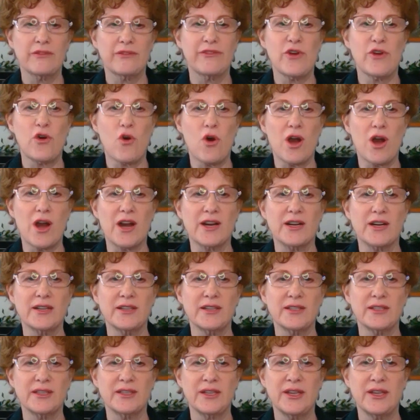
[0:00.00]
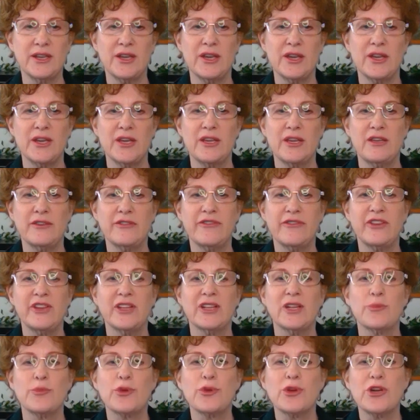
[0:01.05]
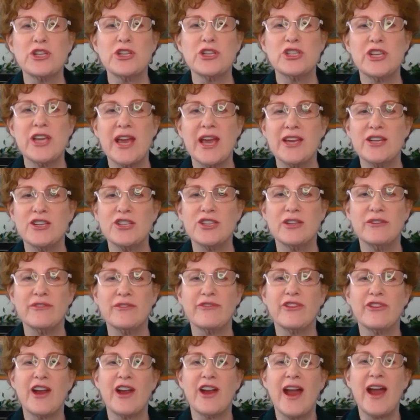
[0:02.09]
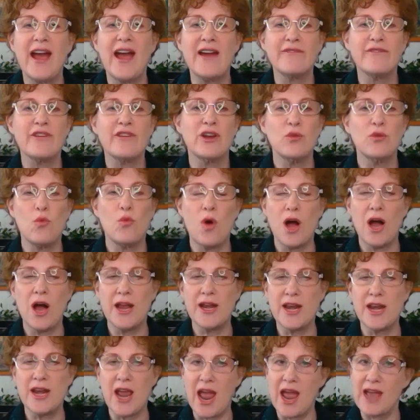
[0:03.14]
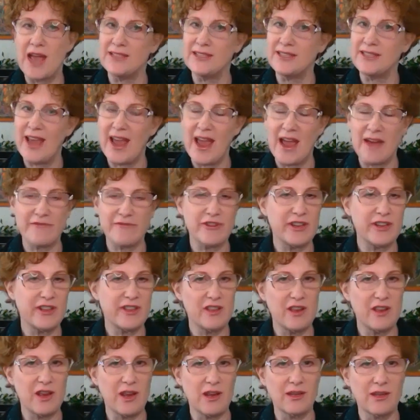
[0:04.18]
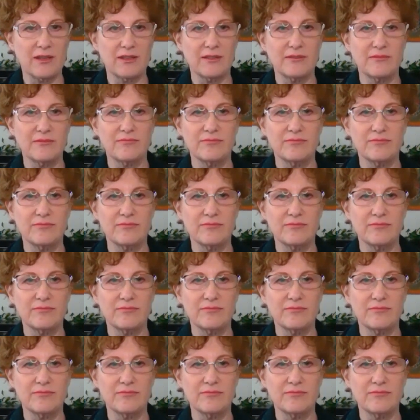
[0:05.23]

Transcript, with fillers: 4, you feel appreciation for everyone and everything.